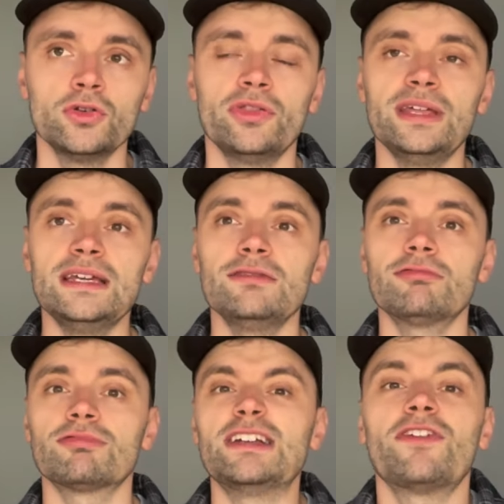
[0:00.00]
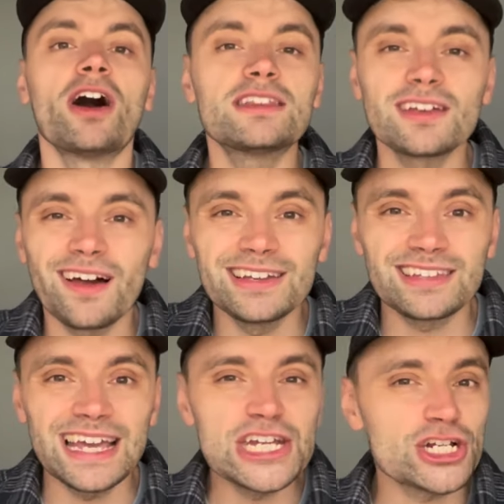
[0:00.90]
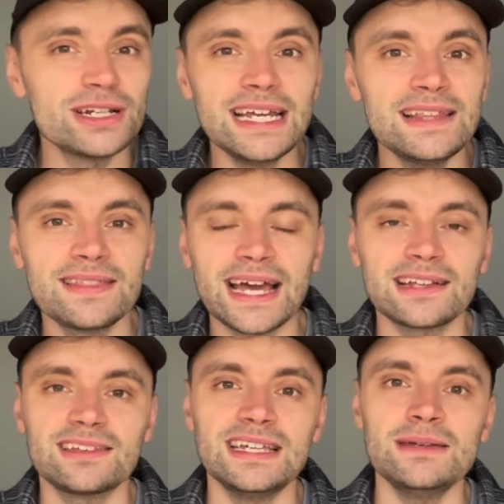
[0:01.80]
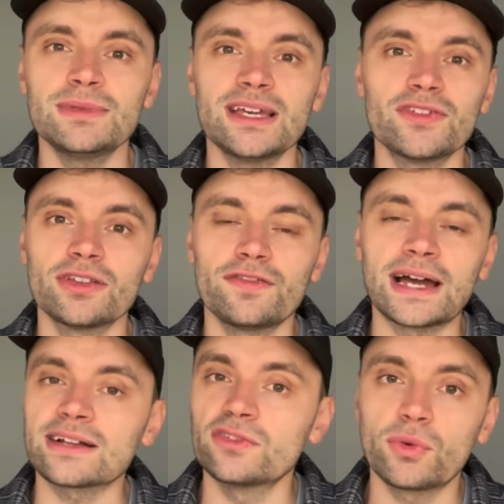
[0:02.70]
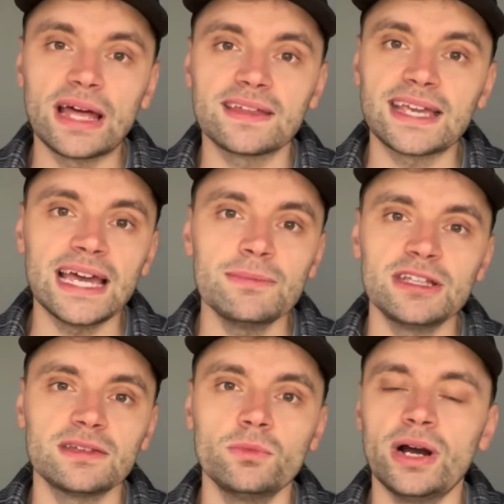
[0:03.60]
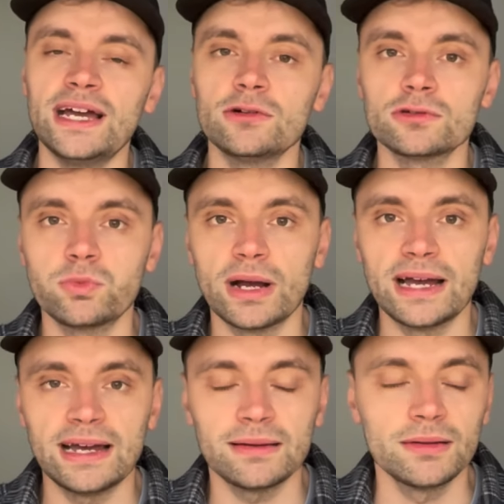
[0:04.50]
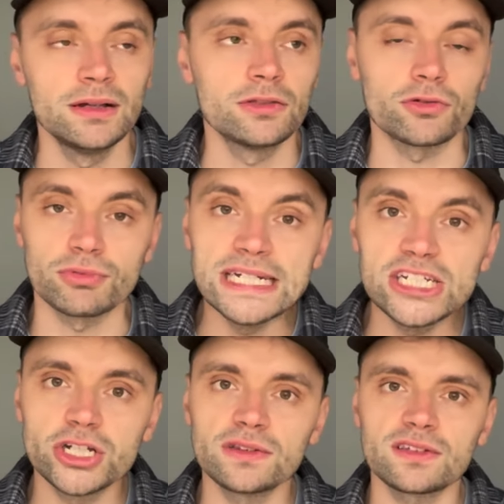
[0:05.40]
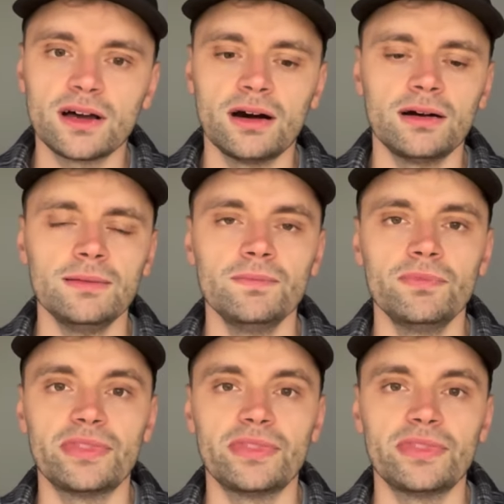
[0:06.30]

the revitalisation in that team, given the fact of where the game is in Wales, where the regions are,